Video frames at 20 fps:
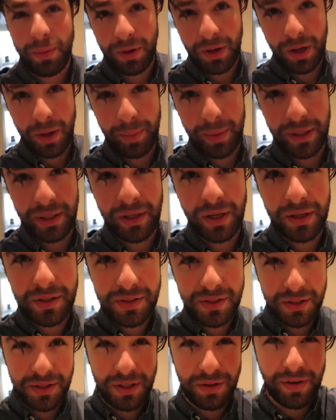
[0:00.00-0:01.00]
Going a bit nuts
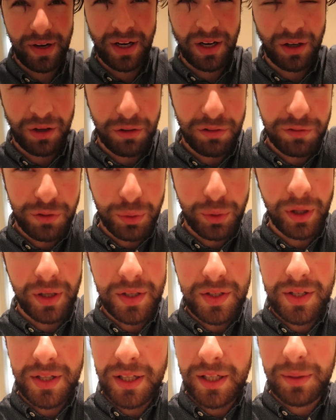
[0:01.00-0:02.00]
because I've had like a full
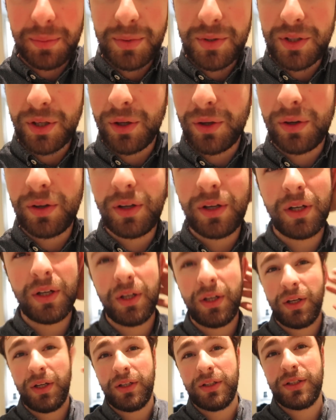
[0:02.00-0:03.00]
night's sleep, so
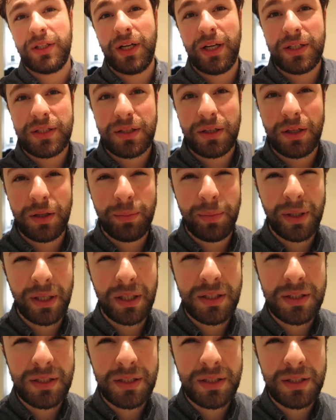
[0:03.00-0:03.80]
today's gonna be